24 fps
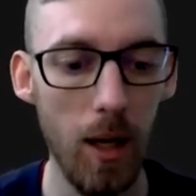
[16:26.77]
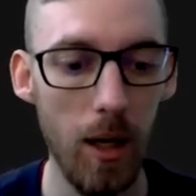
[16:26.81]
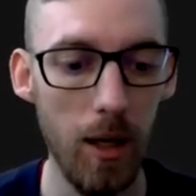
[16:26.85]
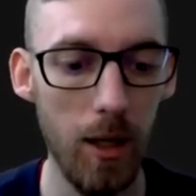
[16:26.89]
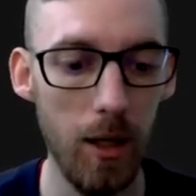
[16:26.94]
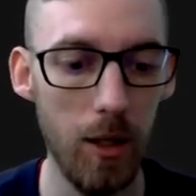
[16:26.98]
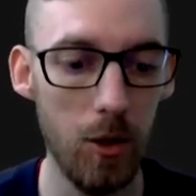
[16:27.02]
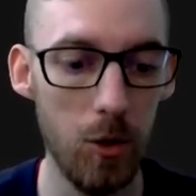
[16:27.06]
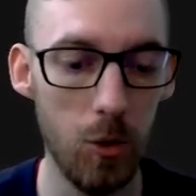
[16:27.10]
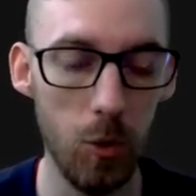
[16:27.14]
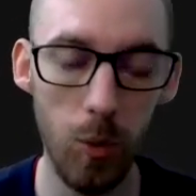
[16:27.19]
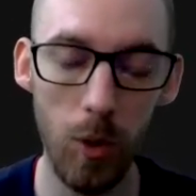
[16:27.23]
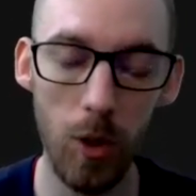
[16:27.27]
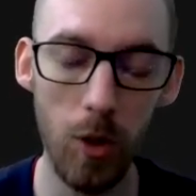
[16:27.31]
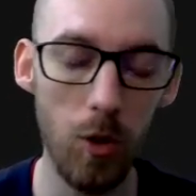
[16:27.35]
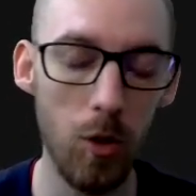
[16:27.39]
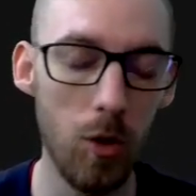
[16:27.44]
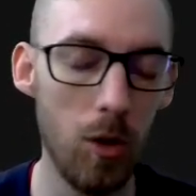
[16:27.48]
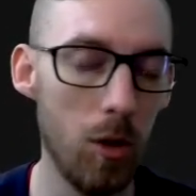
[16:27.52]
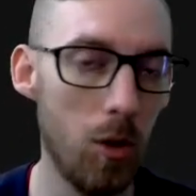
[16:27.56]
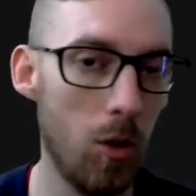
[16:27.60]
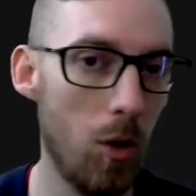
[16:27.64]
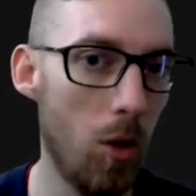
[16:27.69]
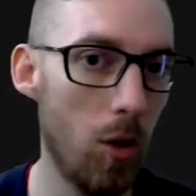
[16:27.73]
is we're
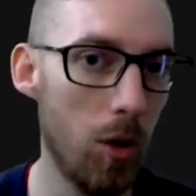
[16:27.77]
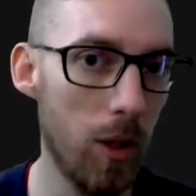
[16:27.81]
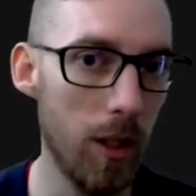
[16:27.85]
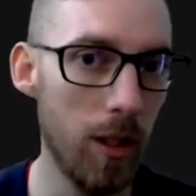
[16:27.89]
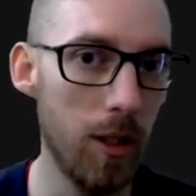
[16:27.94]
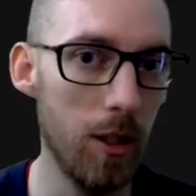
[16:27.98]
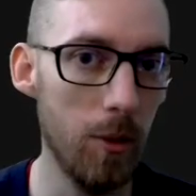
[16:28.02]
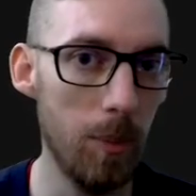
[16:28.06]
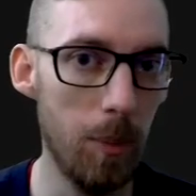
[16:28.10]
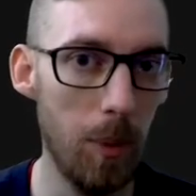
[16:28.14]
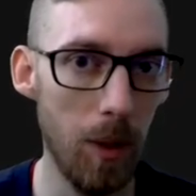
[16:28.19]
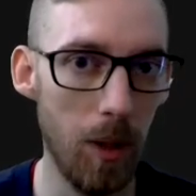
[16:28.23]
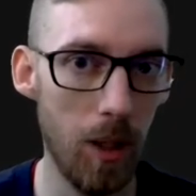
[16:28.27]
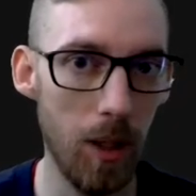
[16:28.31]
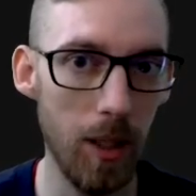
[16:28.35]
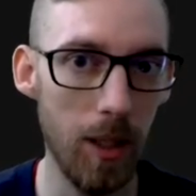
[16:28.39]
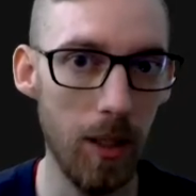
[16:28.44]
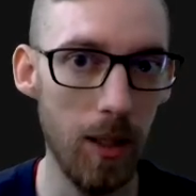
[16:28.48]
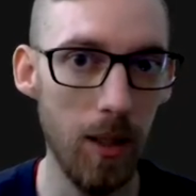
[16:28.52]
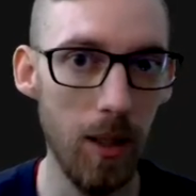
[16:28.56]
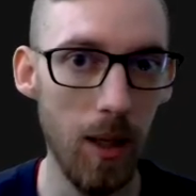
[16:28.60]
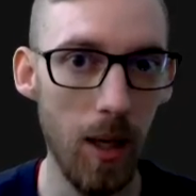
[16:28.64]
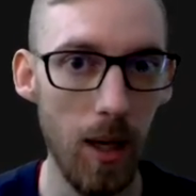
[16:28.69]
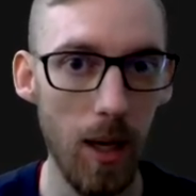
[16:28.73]
going to log into
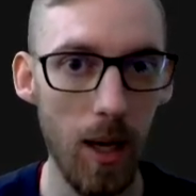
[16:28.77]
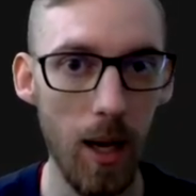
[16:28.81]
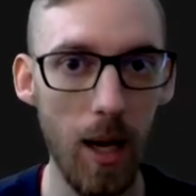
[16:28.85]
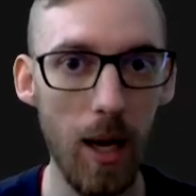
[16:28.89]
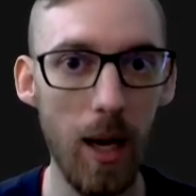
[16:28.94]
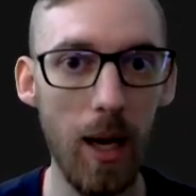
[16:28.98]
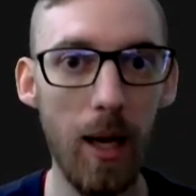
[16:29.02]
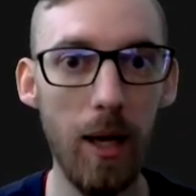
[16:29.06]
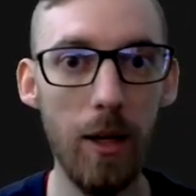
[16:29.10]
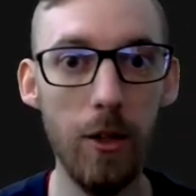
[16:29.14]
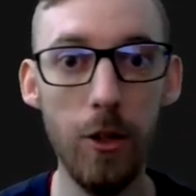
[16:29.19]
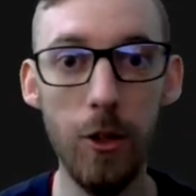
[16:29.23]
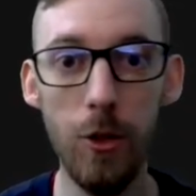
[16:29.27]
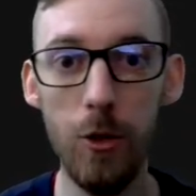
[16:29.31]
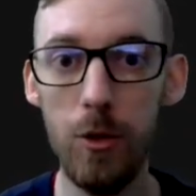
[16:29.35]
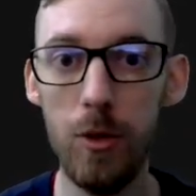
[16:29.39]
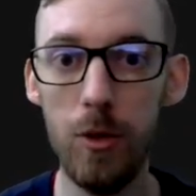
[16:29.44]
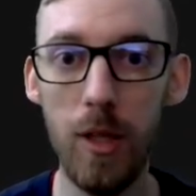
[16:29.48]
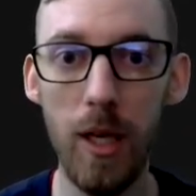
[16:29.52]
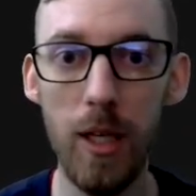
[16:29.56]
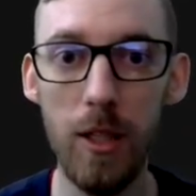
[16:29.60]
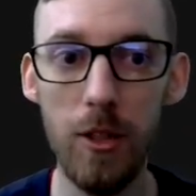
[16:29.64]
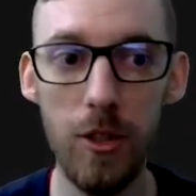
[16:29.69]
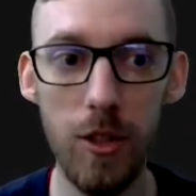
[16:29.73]
PuTTY and
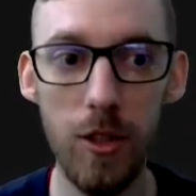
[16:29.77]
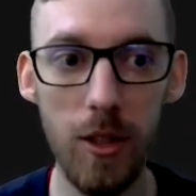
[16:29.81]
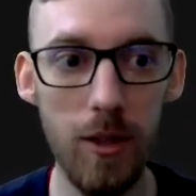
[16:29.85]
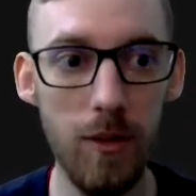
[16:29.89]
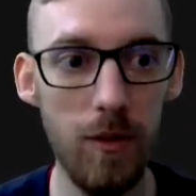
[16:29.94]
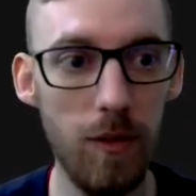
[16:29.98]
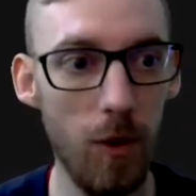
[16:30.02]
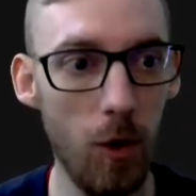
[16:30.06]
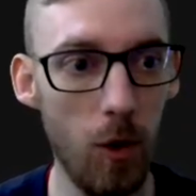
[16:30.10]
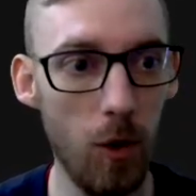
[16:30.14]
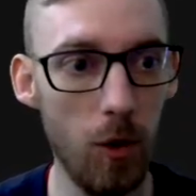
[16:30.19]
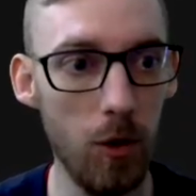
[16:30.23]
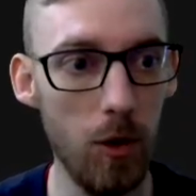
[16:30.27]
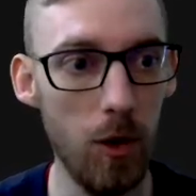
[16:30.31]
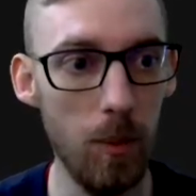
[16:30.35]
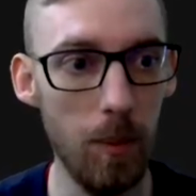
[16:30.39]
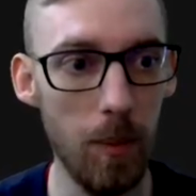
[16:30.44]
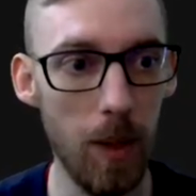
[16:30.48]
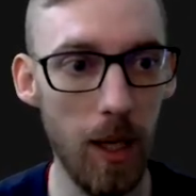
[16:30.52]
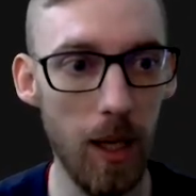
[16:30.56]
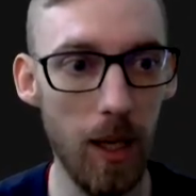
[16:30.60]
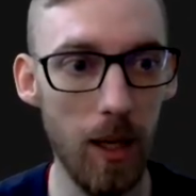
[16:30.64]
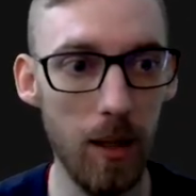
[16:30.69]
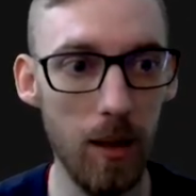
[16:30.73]
use a GPHOTO
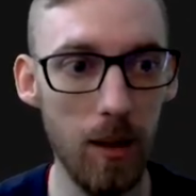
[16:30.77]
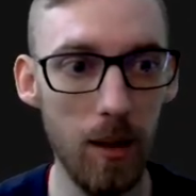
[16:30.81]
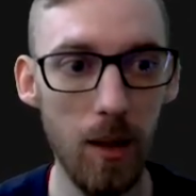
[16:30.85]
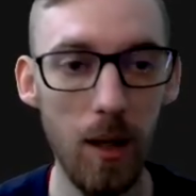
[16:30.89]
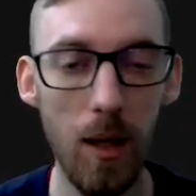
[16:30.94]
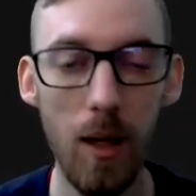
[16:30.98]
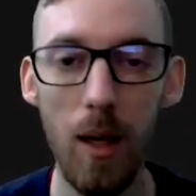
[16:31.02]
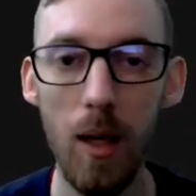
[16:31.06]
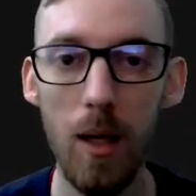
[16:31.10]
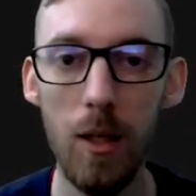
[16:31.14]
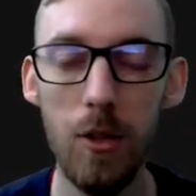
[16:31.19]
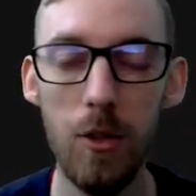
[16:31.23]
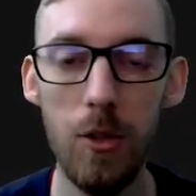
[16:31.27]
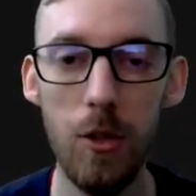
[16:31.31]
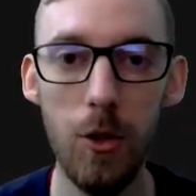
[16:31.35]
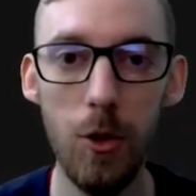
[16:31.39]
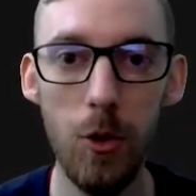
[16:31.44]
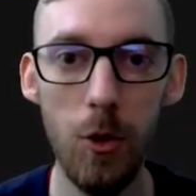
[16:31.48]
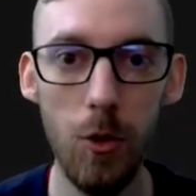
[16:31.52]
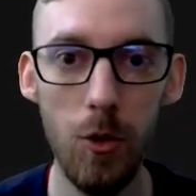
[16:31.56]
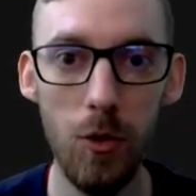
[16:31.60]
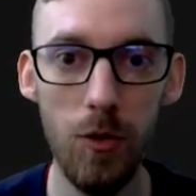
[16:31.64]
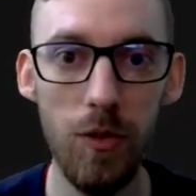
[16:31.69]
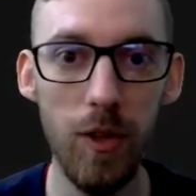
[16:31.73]
command
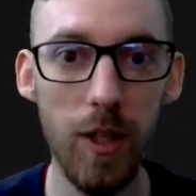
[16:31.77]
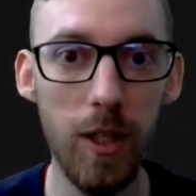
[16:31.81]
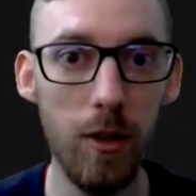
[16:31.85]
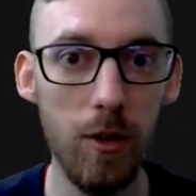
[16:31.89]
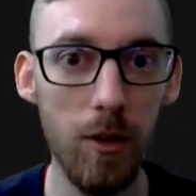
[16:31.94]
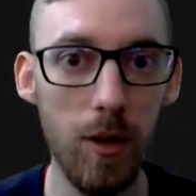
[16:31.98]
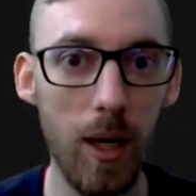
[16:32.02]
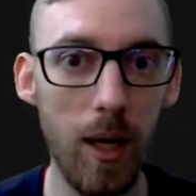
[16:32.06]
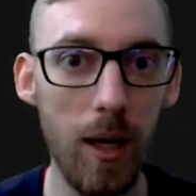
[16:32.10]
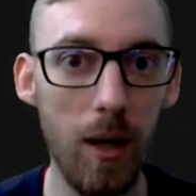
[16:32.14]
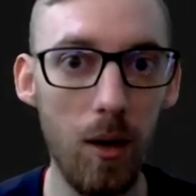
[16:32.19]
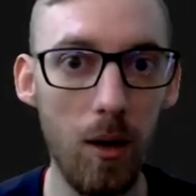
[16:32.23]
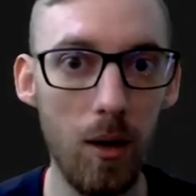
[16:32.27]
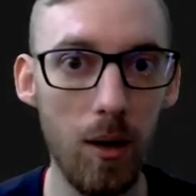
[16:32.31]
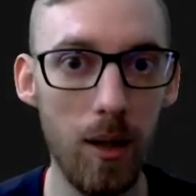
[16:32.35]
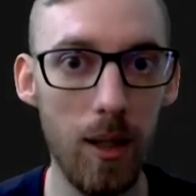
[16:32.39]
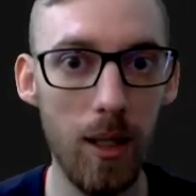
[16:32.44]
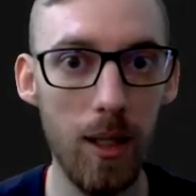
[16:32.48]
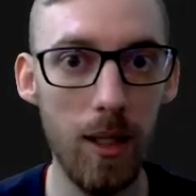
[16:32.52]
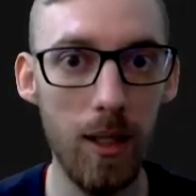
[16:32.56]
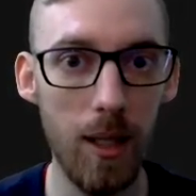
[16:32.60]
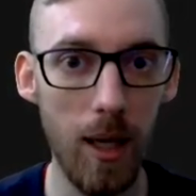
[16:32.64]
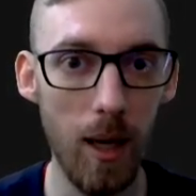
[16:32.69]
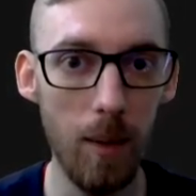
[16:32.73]
to figure out
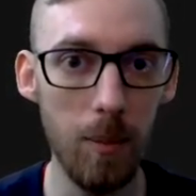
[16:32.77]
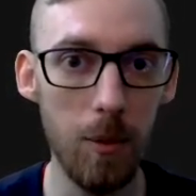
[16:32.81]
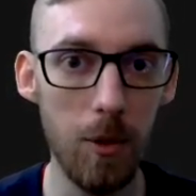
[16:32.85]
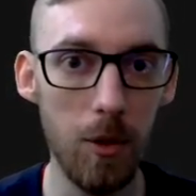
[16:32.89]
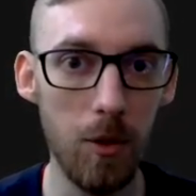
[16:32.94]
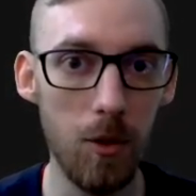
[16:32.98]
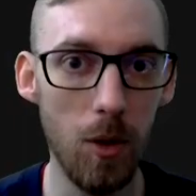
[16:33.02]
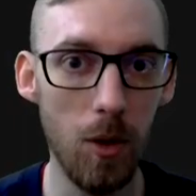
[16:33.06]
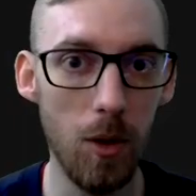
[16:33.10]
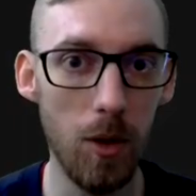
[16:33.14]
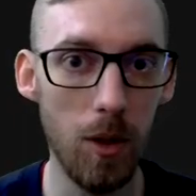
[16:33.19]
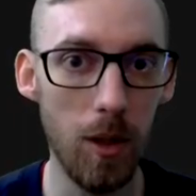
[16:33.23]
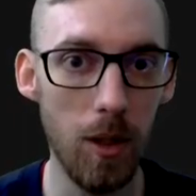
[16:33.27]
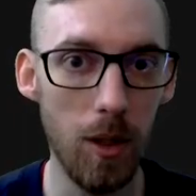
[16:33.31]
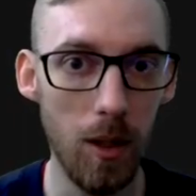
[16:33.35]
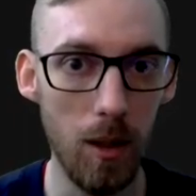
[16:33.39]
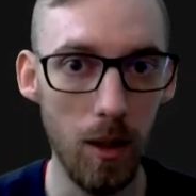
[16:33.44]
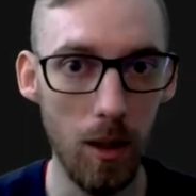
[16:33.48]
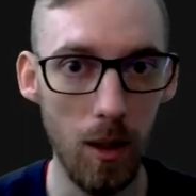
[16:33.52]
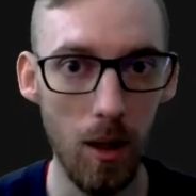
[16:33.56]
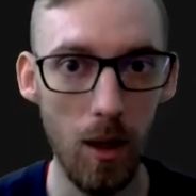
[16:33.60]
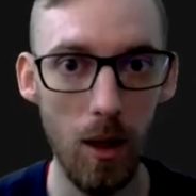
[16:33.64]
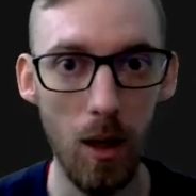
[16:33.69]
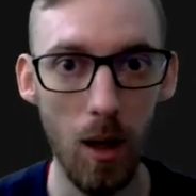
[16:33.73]
the capture
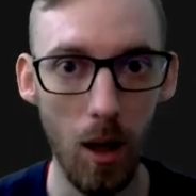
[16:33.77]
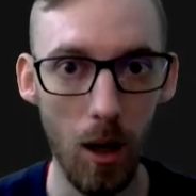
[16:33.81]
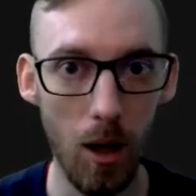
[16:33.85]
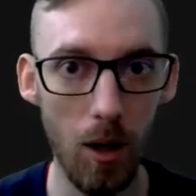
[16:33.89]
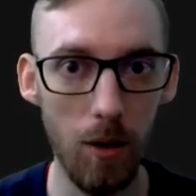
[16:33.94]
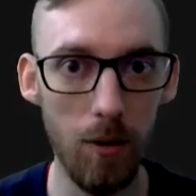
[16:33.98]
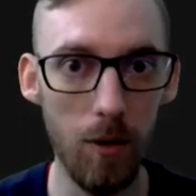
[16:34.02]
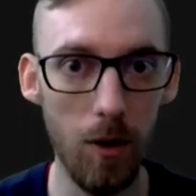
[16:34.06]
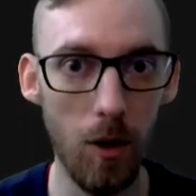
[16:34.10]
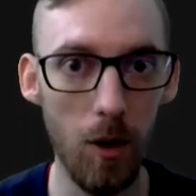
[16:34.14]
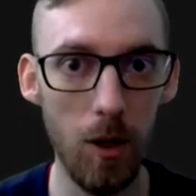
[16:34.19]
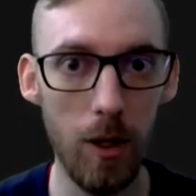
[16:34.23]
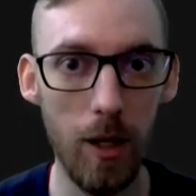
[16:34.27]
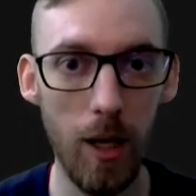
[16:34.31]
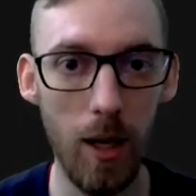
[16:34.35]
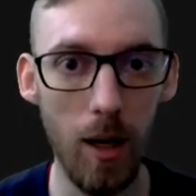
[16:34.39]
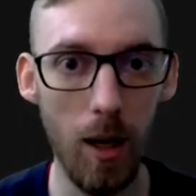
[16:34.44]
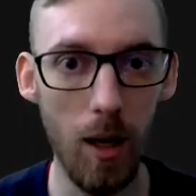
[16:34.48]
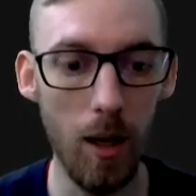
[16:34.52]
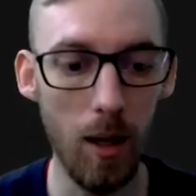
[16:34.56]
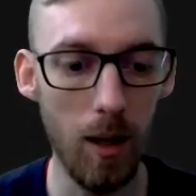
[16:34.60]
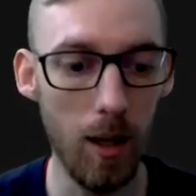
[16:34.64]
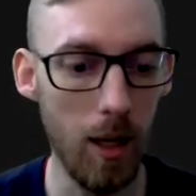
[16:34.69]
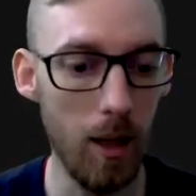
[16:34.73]
target of our
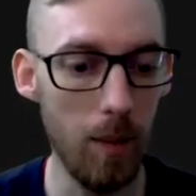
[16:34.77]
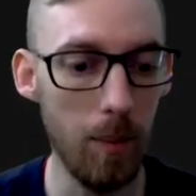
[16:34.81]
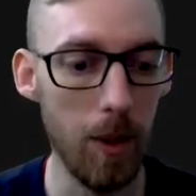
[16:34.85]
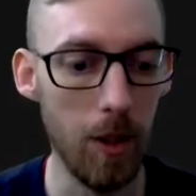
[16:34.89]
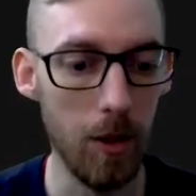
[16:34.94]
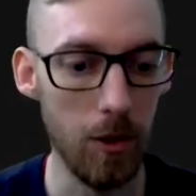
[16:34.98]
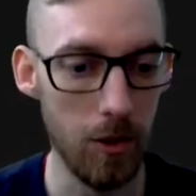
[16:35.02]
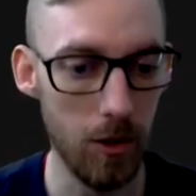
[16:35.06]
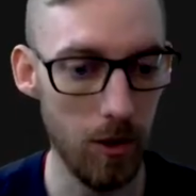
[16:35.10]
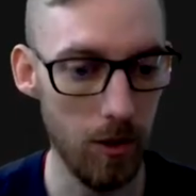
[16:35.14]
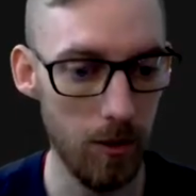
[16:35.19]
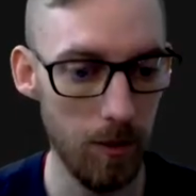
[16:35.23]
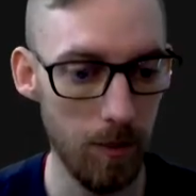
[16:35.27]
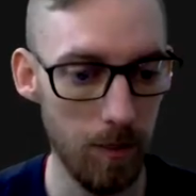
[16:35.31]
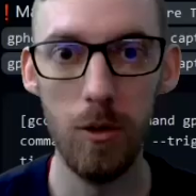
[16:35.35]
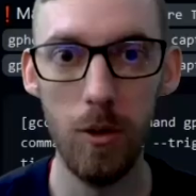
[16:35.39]
image.